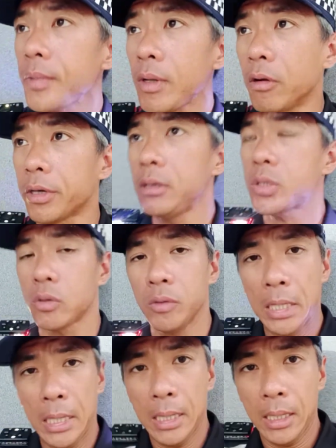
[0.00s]
Okay, so
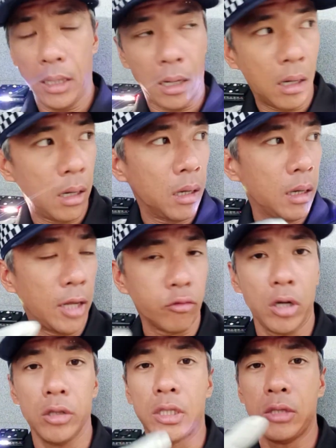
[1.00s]
I
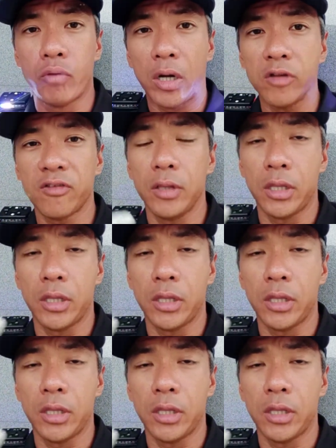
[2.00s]
don't want to